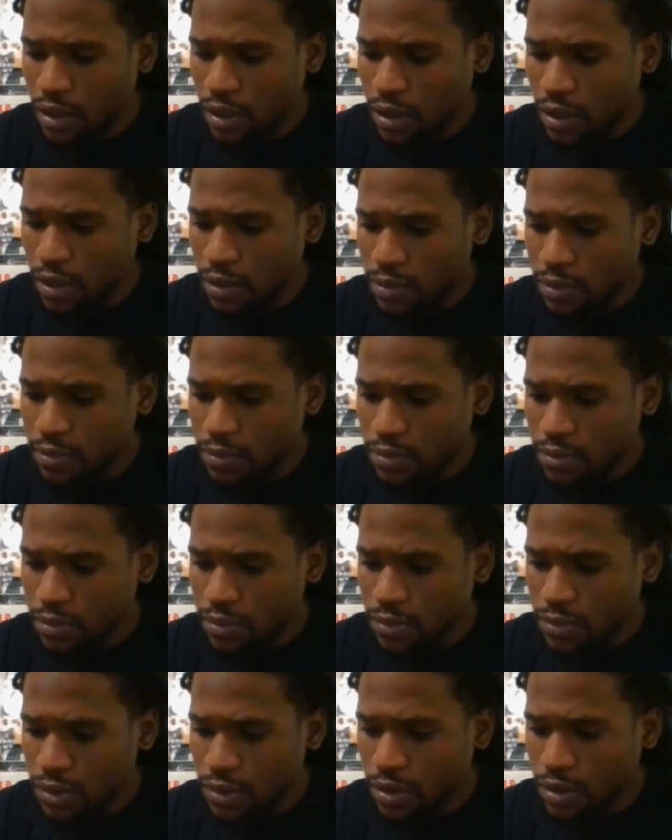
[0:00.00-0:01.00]
The
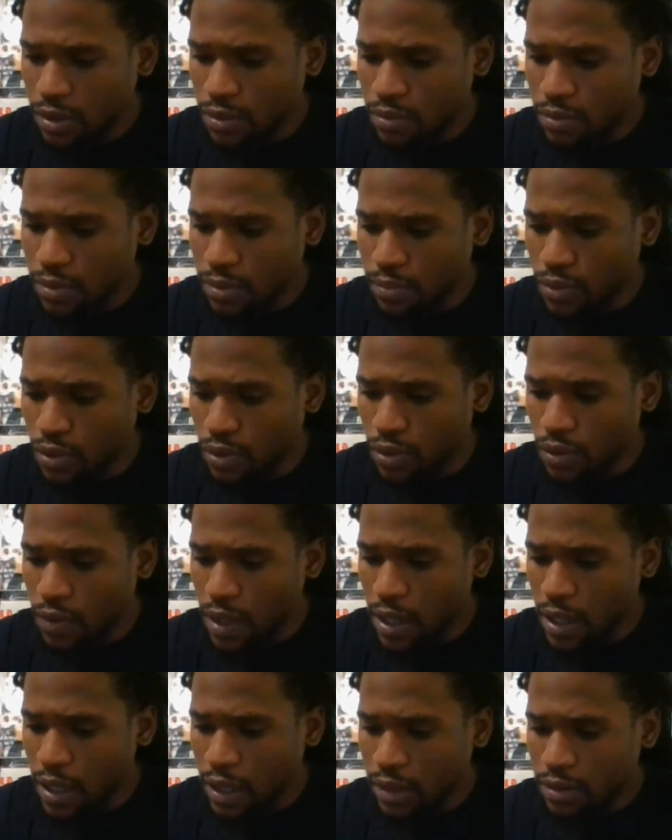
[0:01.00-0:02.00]

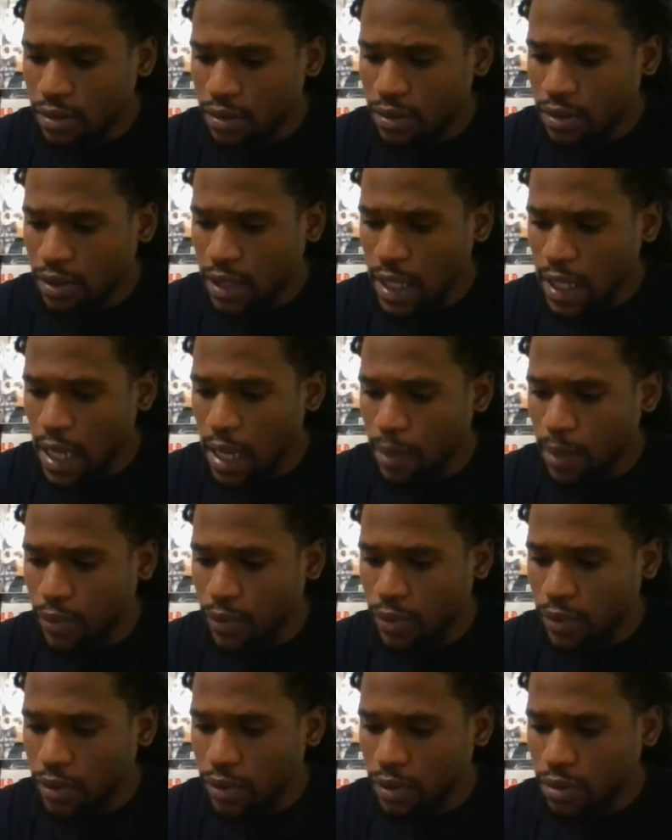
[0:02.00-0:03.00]
boron,
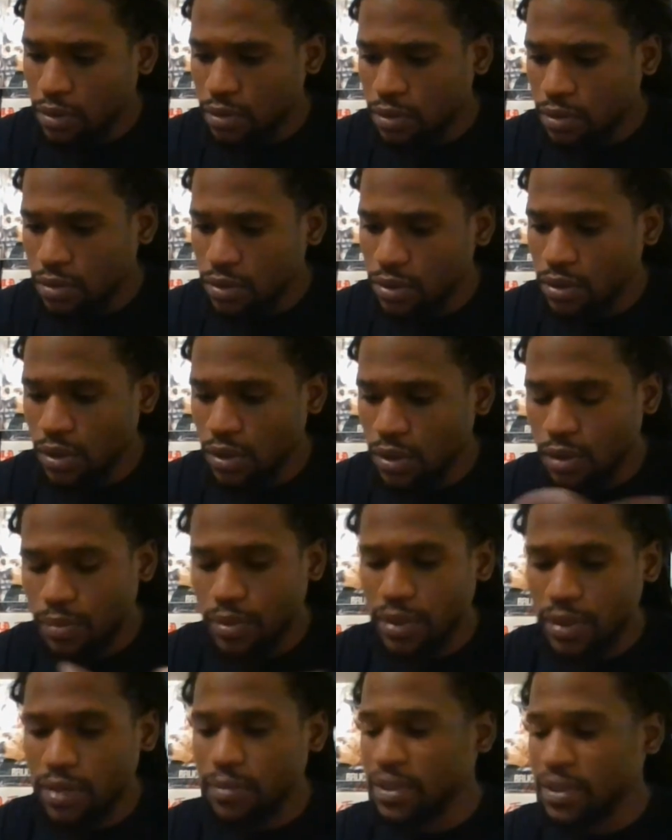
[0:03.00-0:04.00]
copper,
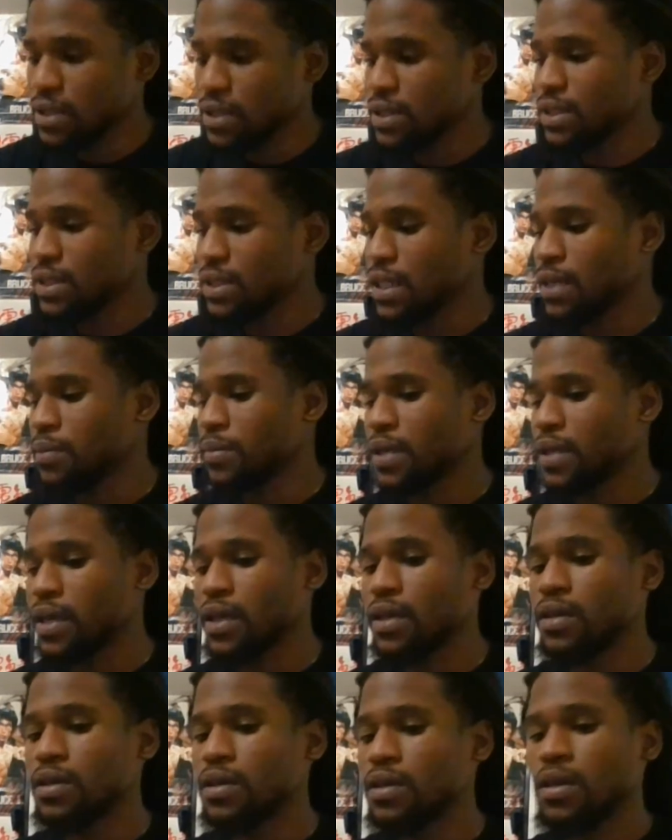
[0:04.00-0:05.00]
pretty much the same
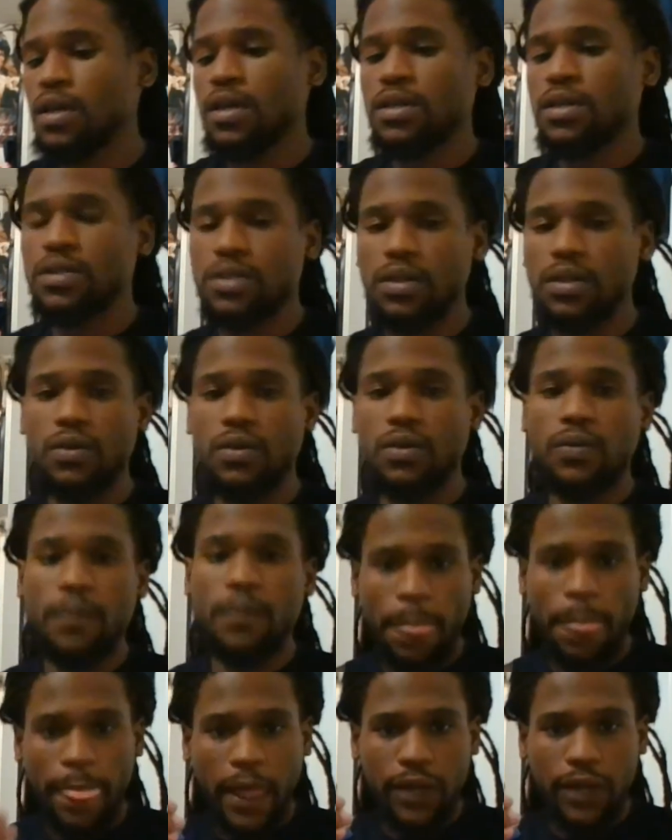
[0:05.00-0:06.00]
thing. So
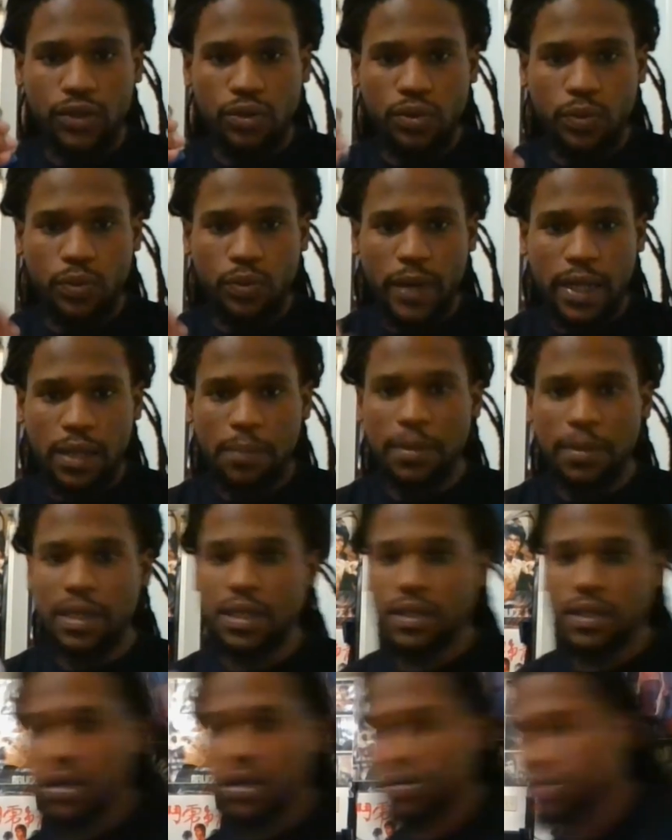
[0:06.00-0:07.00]
I do the recommended